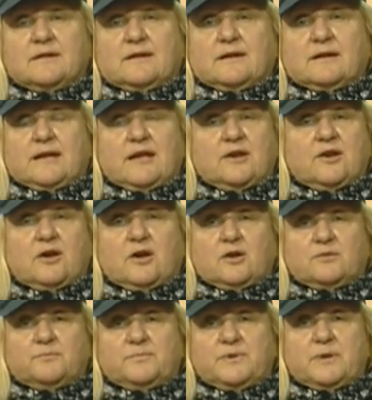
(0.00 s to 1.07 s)

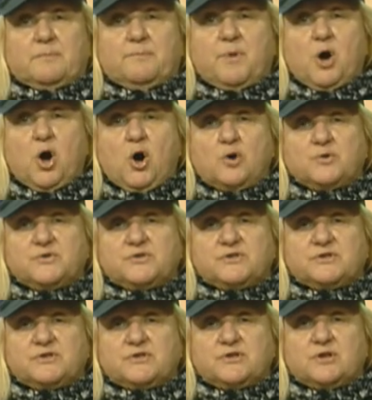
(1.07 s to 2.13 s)
cannot be
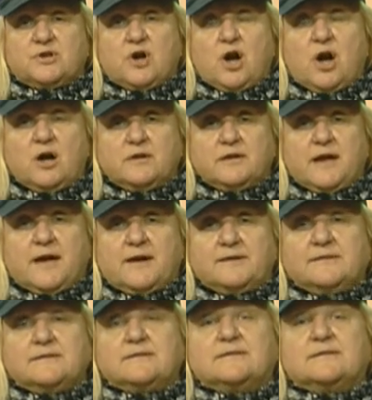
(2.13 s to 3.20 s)
imposed on
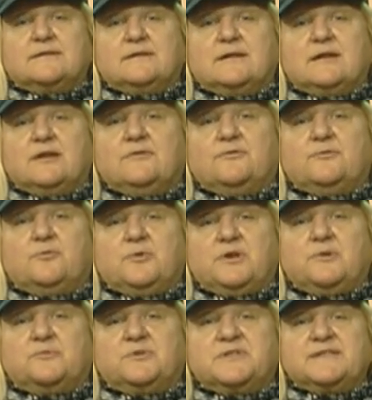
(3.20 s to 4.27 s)
us if
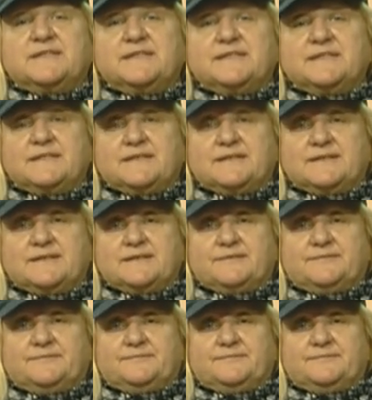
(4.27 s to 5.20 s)
we resist it.